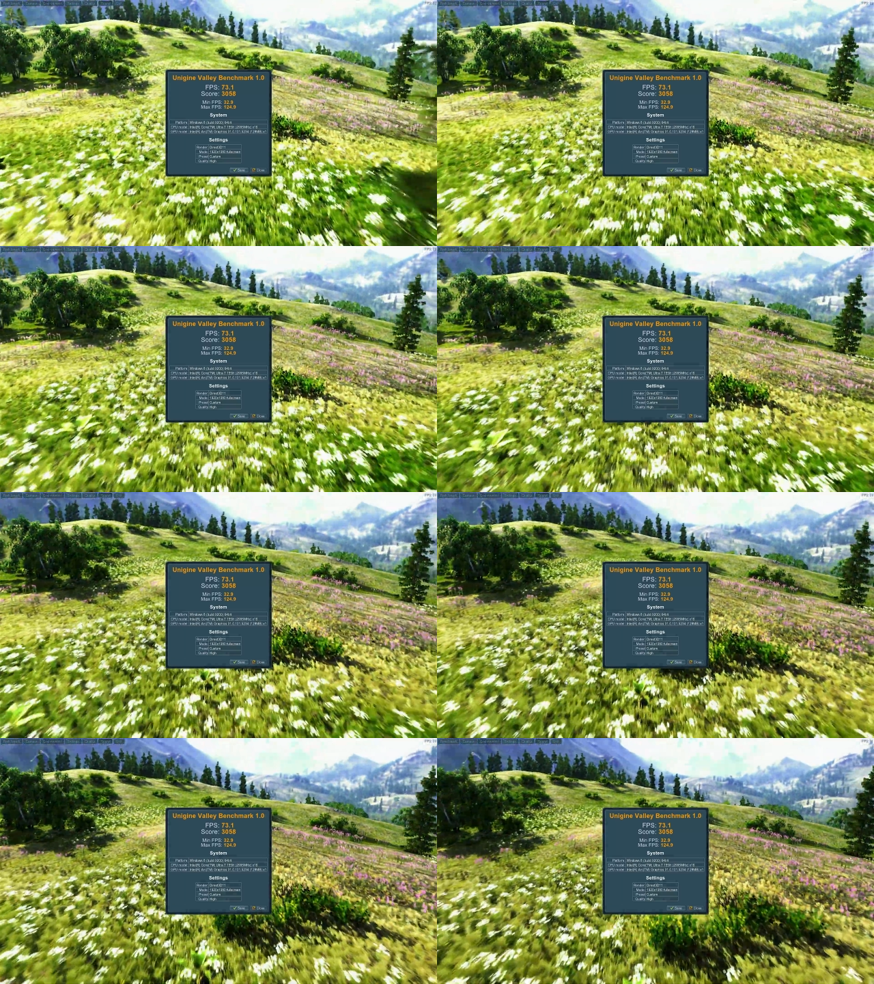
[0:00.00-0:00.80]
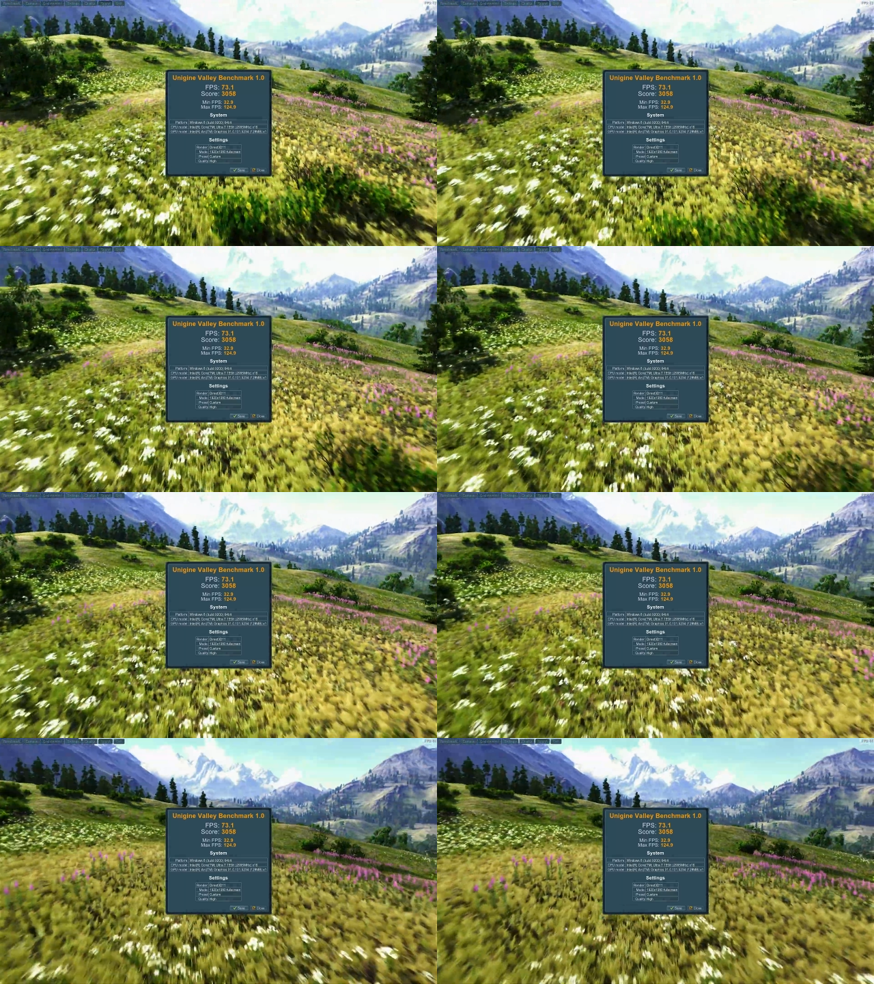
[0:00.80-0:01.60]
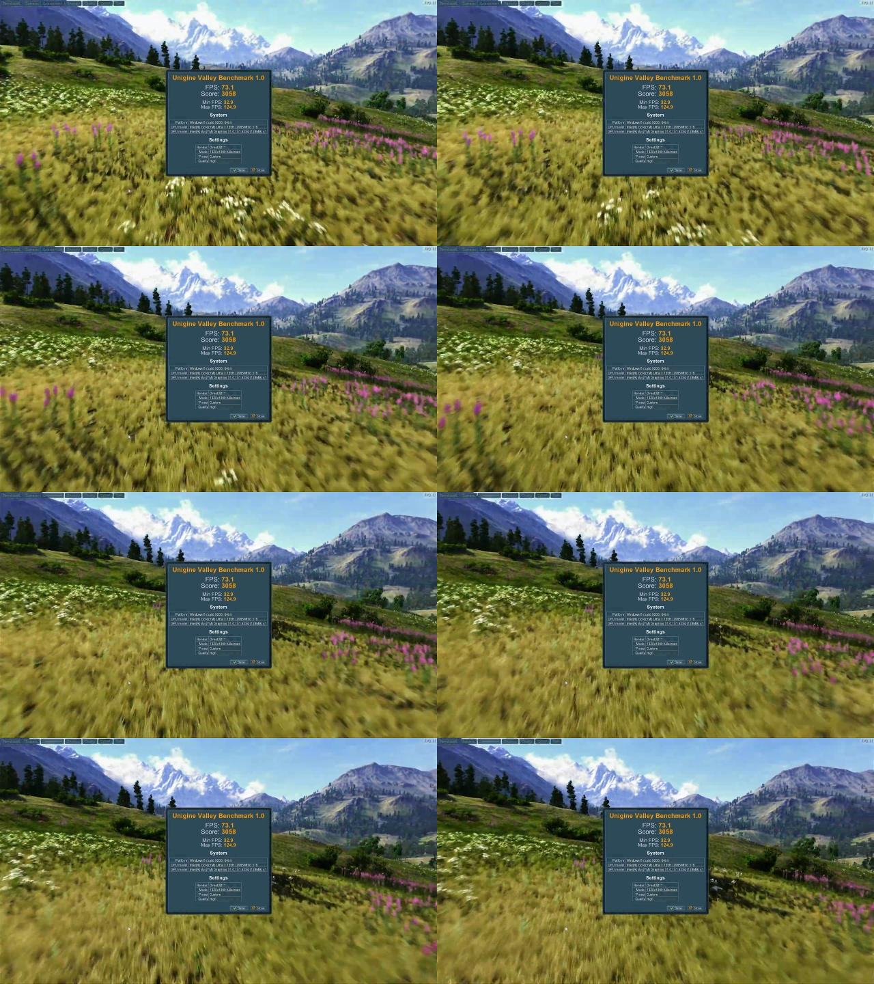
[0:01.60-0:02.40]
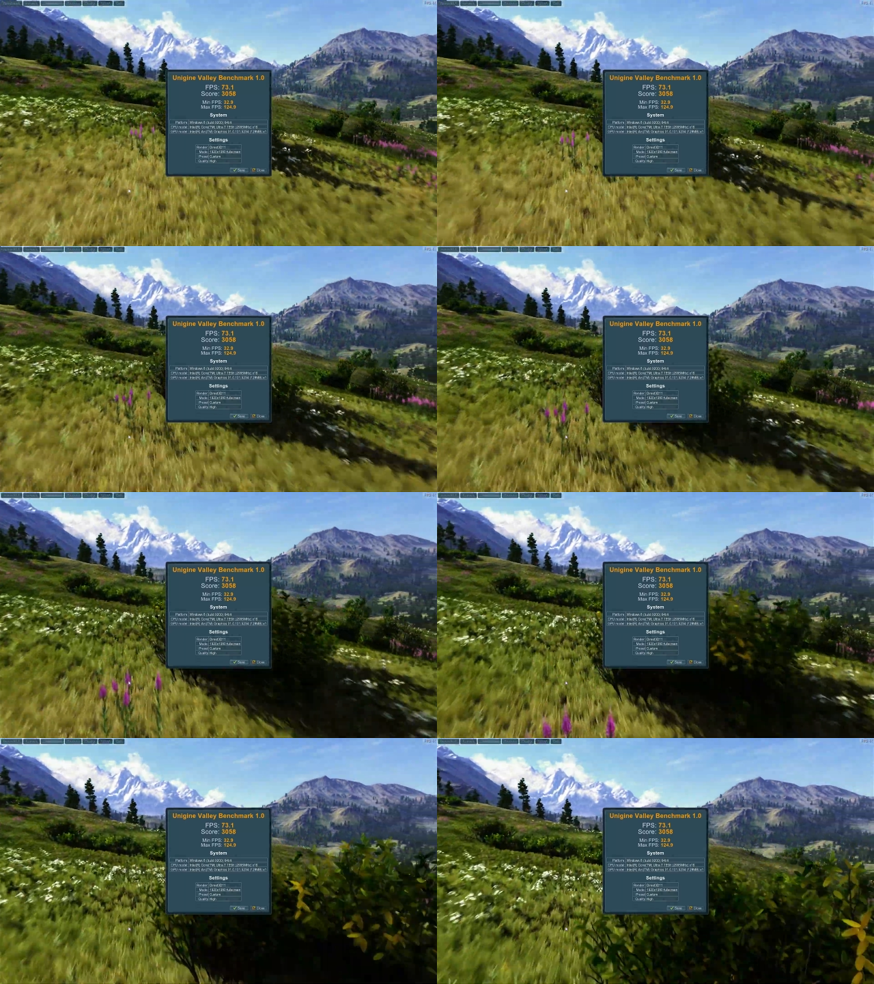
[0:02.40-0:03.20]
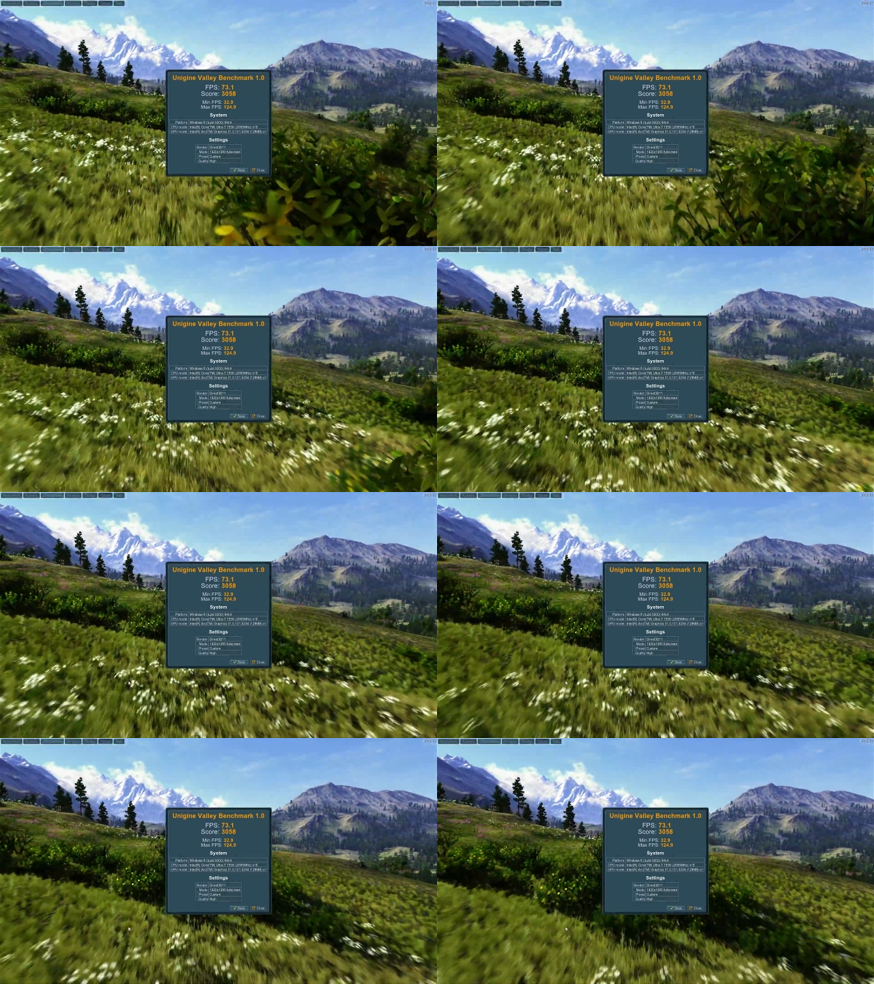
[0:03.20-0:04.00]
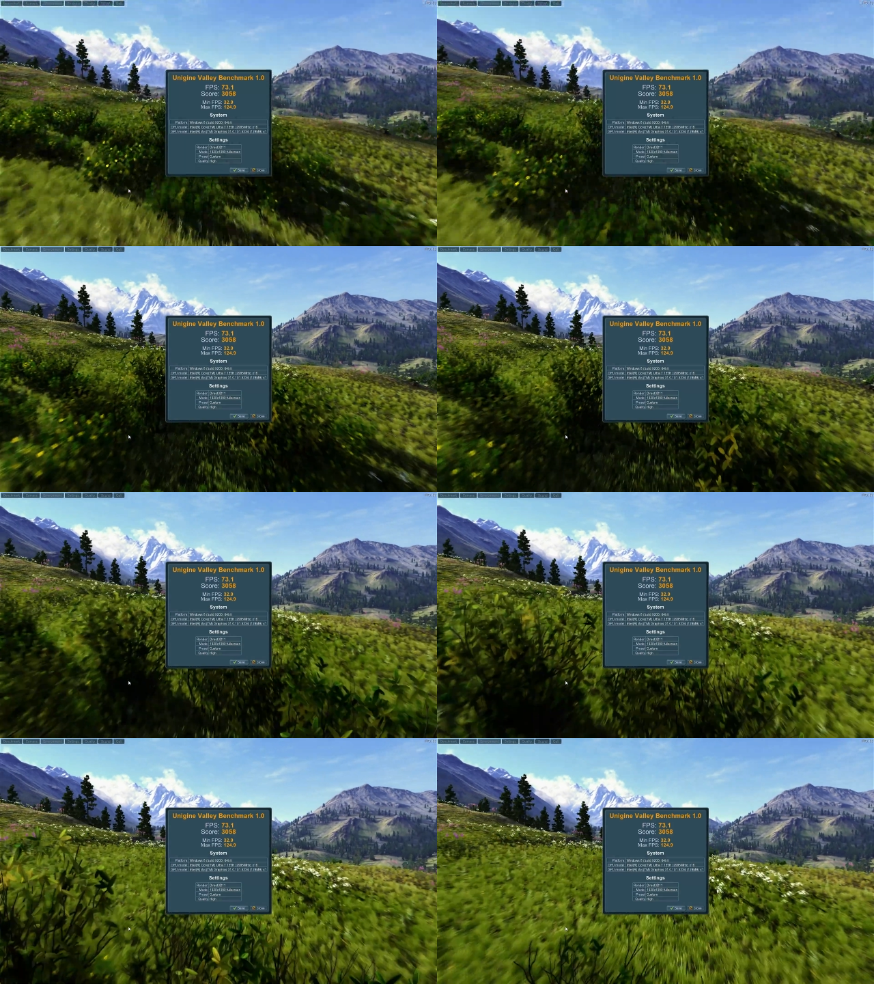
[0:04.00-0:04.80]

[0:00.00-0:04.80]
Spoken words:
No face is visible, so there are no lips to read.